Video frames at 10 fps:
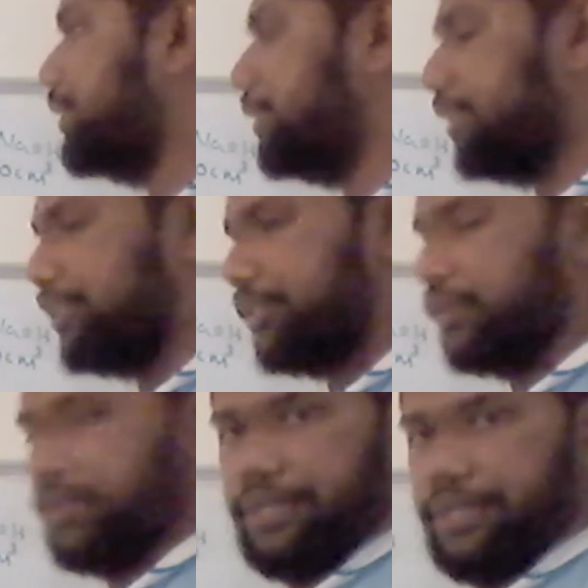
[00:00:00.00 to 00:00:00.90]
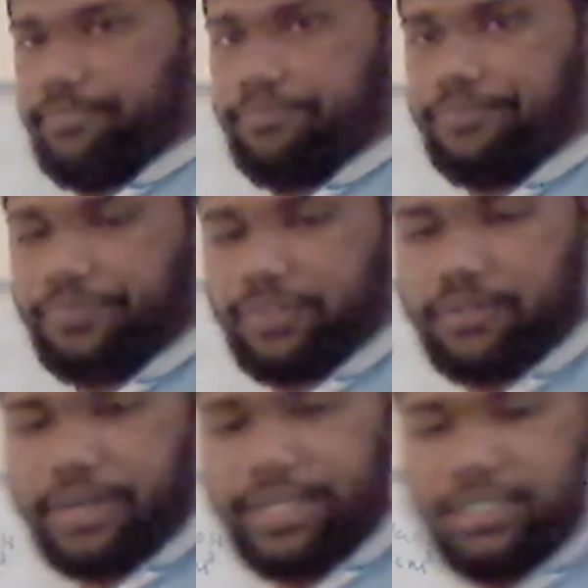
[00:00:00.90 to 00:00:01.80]
is the story,
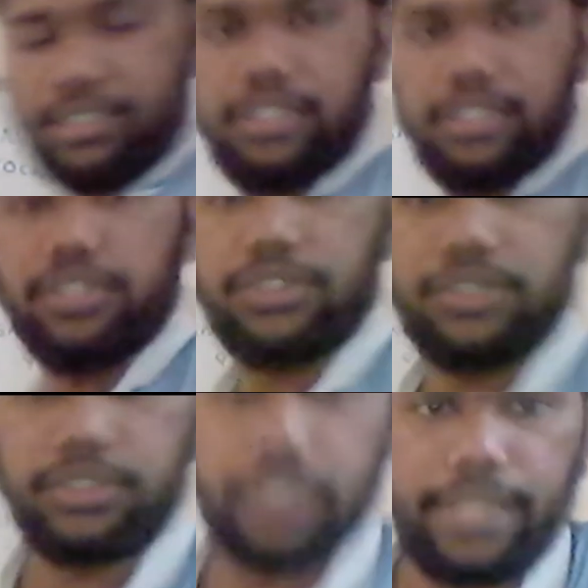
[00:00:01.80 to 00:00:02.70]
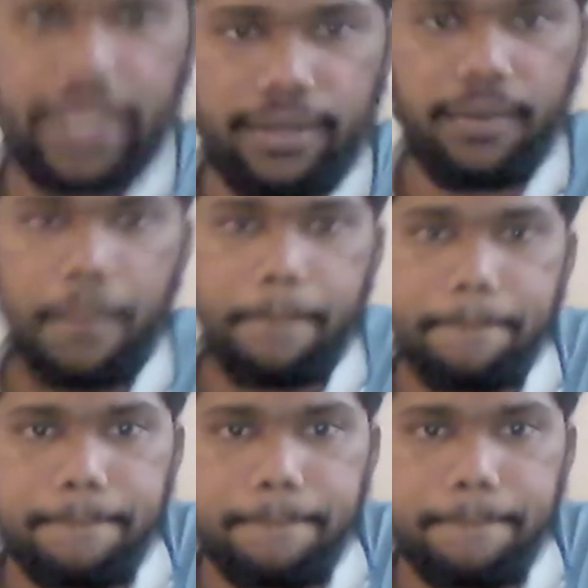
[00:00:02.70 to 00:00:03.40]
right? Then,